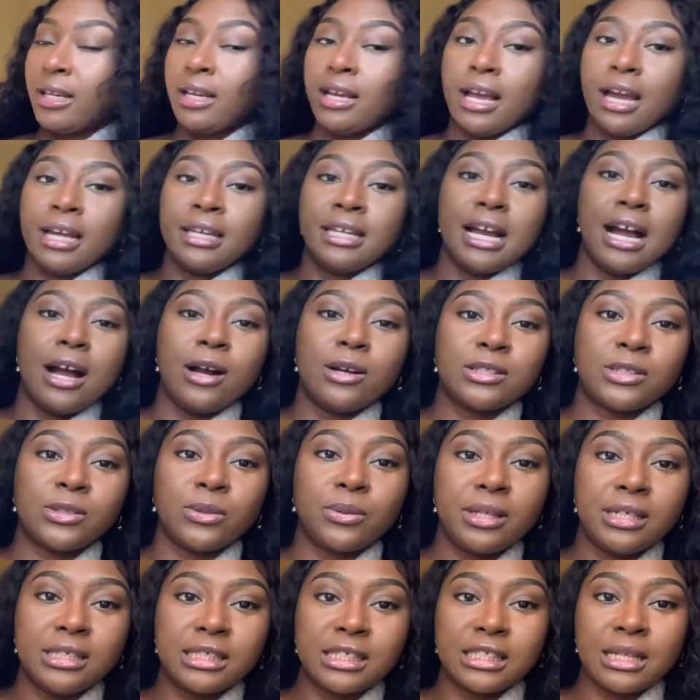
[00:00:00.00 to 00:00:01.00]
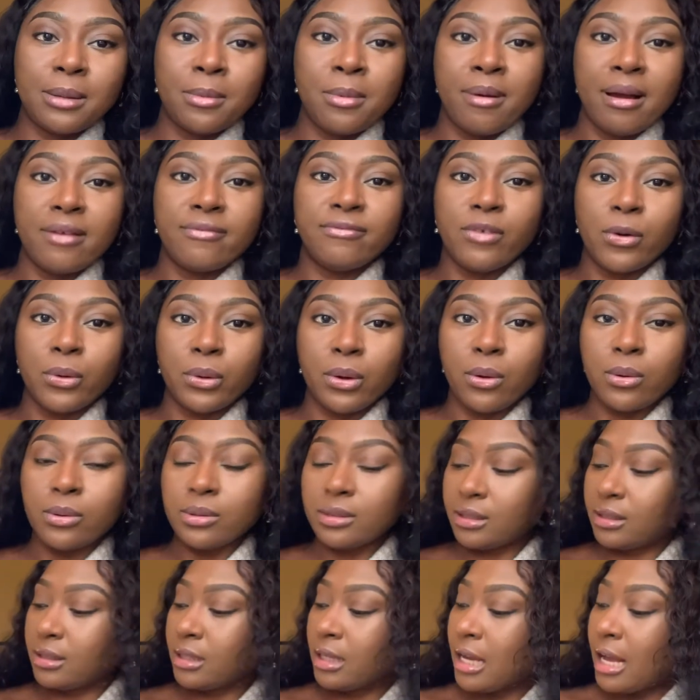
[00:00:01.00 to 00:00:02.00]
Anyhow, so these are some of my
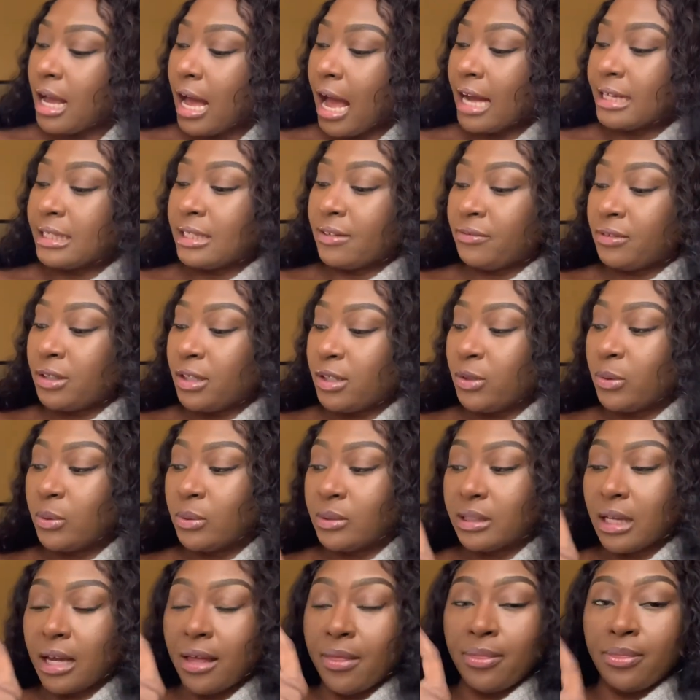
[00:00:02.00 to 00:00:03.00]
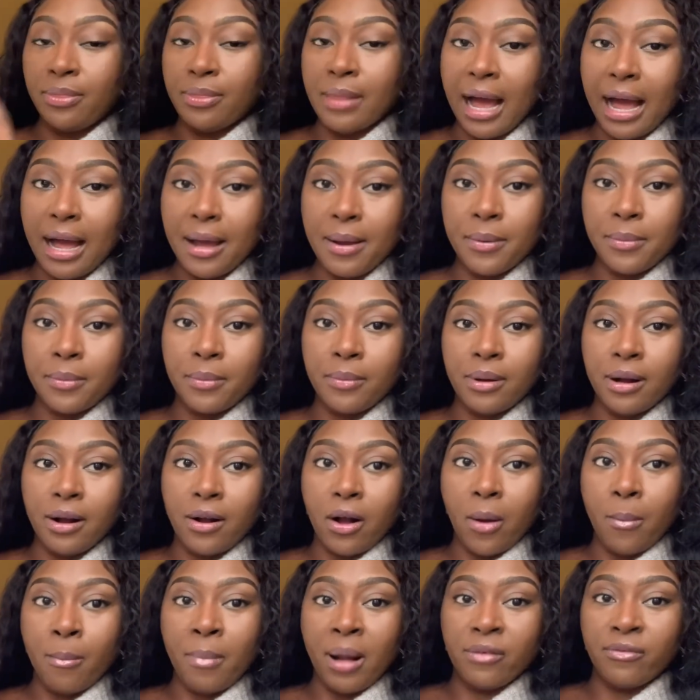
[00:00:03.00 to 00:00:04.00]
photos. I definitely use that,
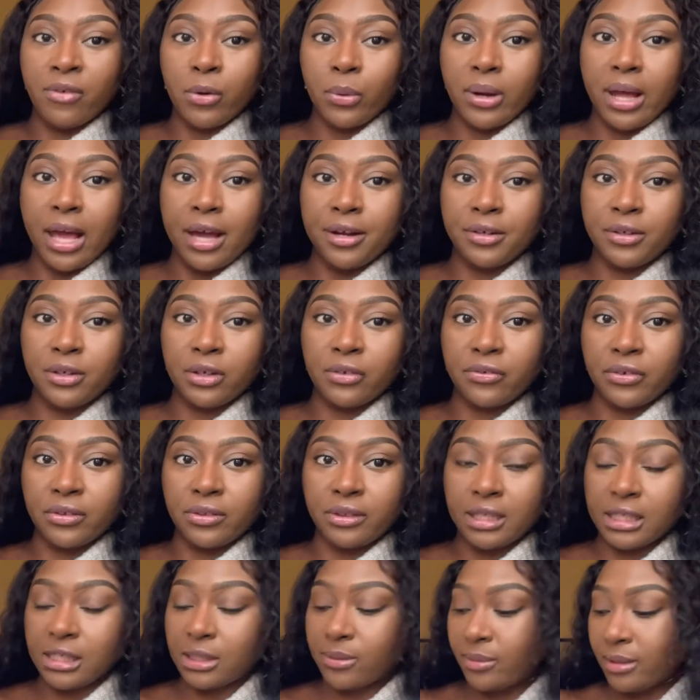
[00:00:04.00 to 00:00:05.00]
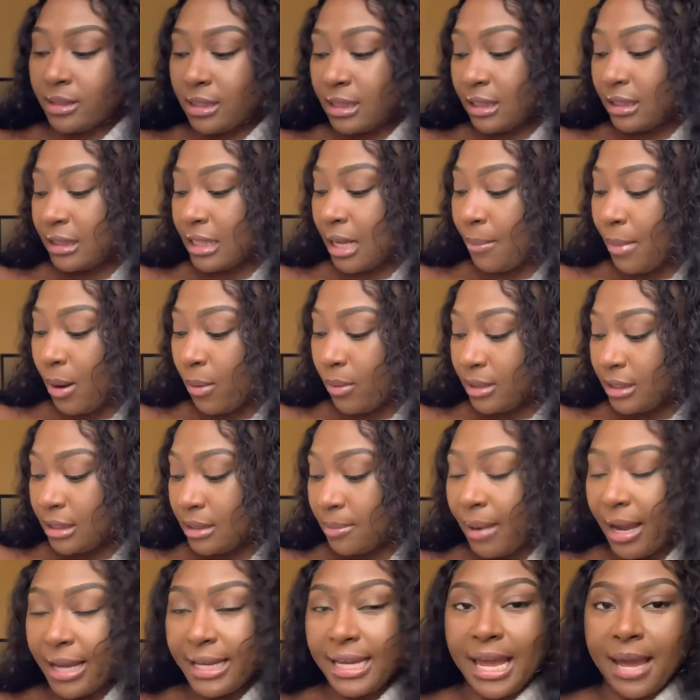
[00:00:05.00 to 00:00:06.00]
my photo editor, for this one. This is the time I went to
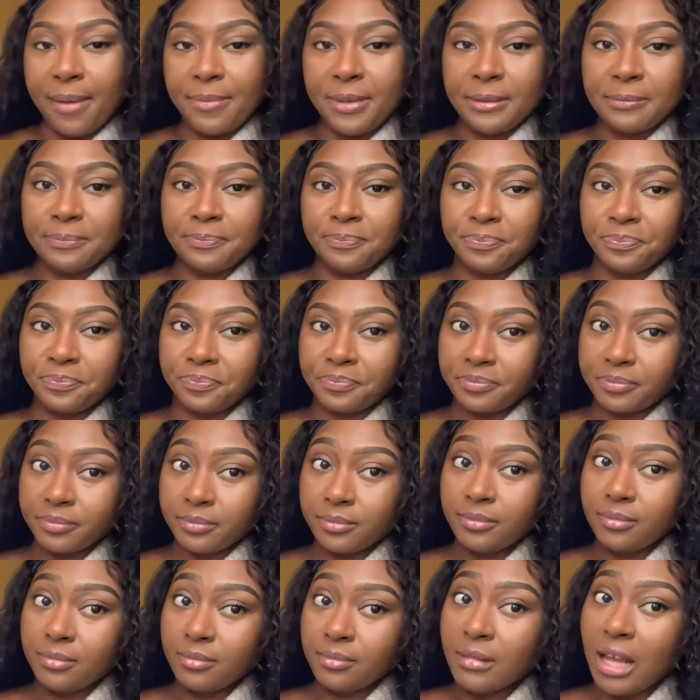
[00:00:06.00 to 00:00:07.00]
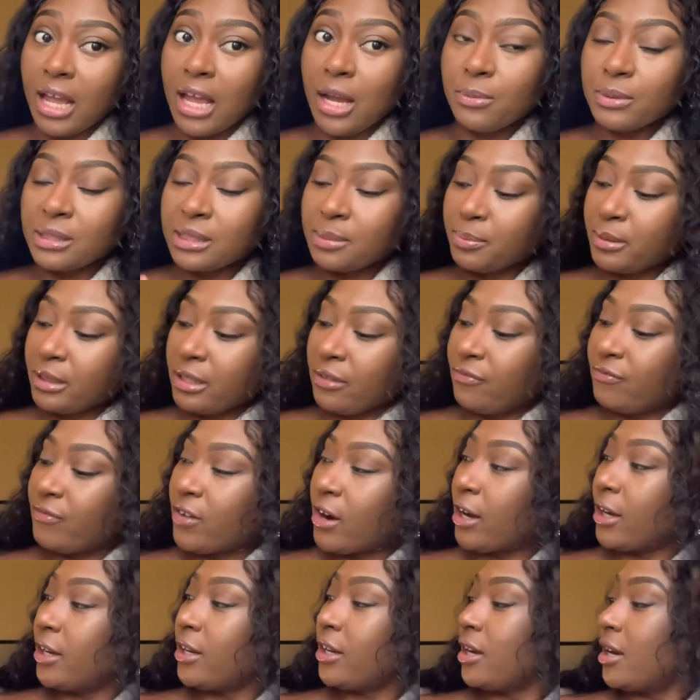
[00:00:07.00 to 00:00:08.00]
Miami. It was pretty
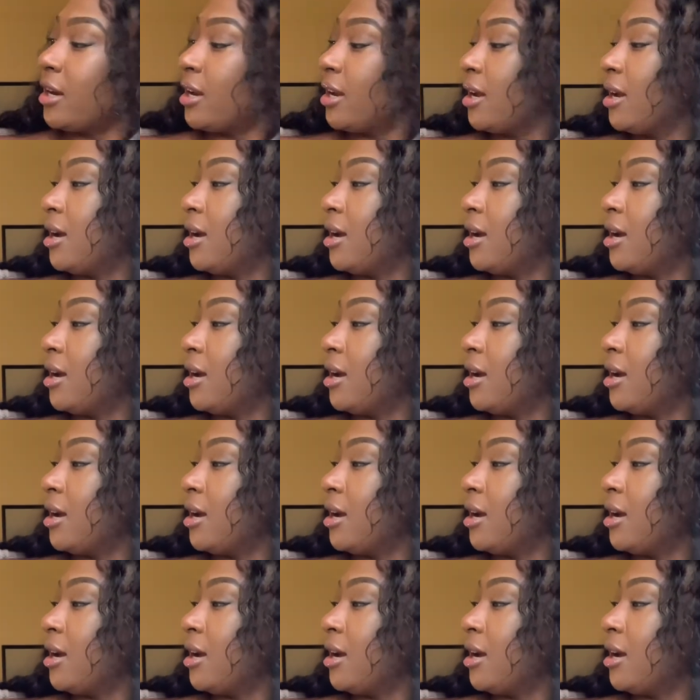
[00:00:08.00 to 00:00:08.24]
fun.